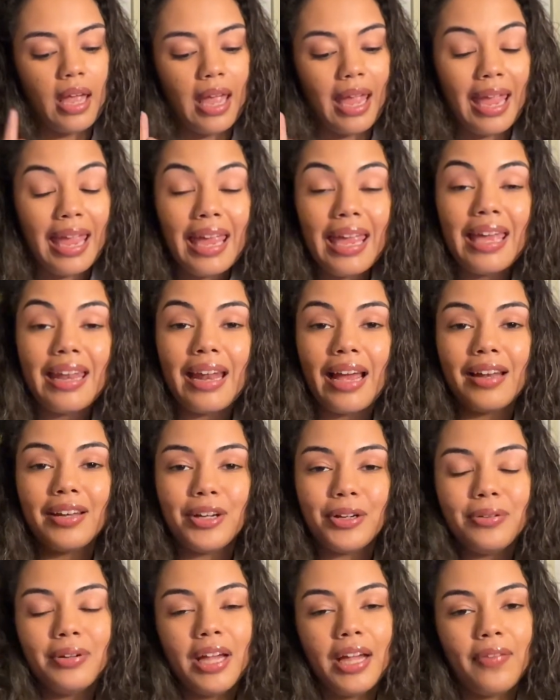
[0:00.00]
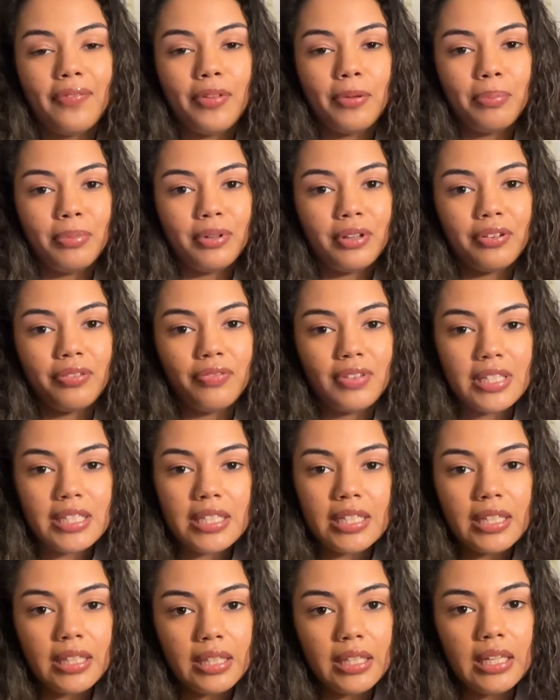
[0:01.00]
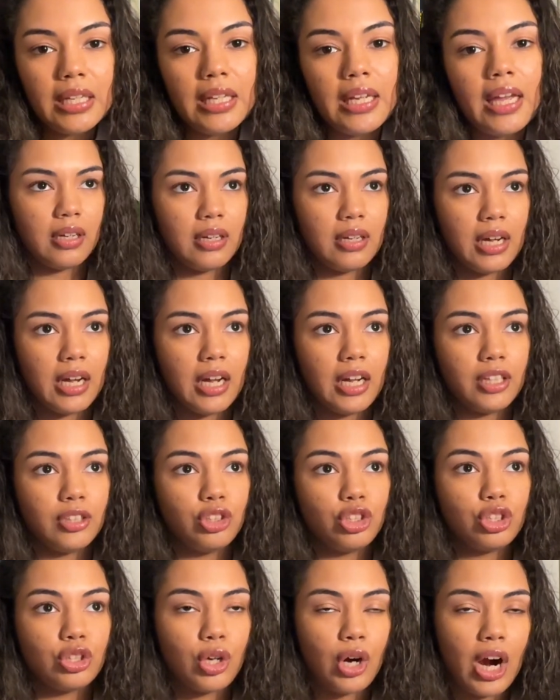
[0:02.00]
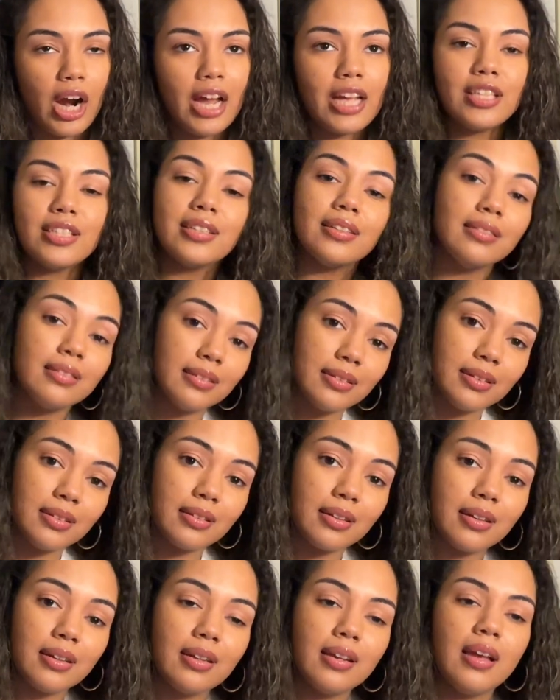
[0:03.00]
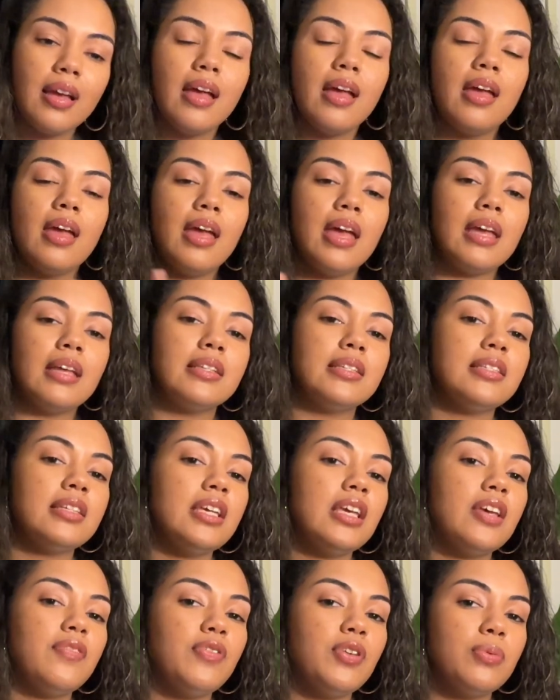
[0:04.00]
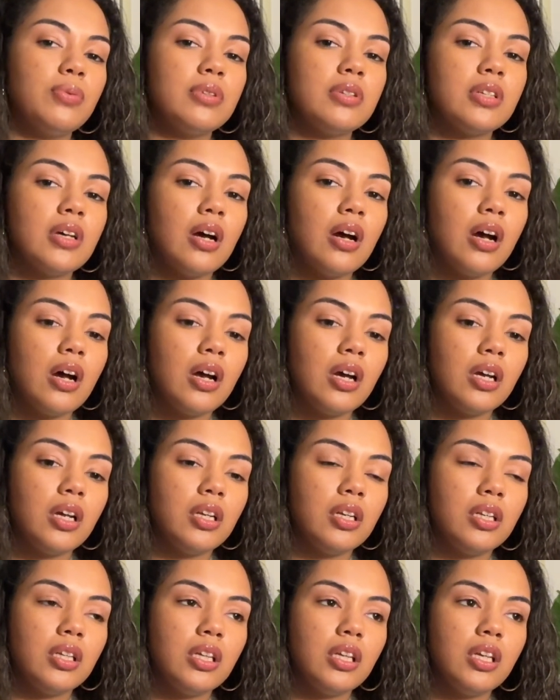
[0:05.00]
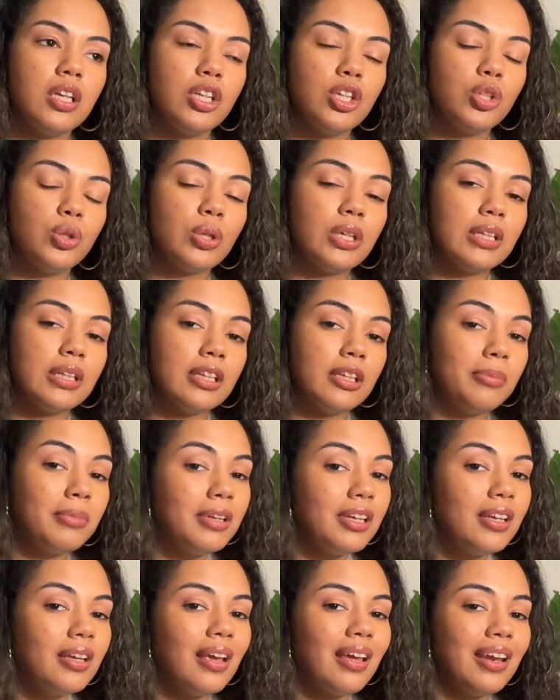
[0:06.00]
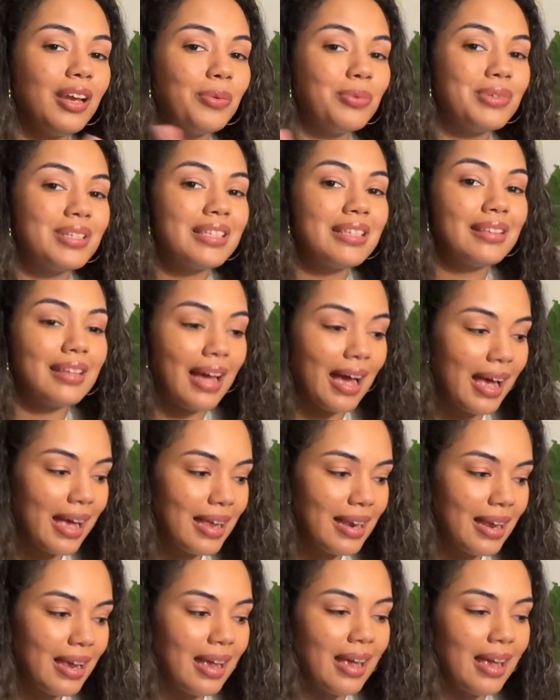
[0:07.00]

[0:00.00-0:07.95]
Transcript: And I don't have the book physically. I tried to look and see if it was on Kindle Unlimited, and it was not.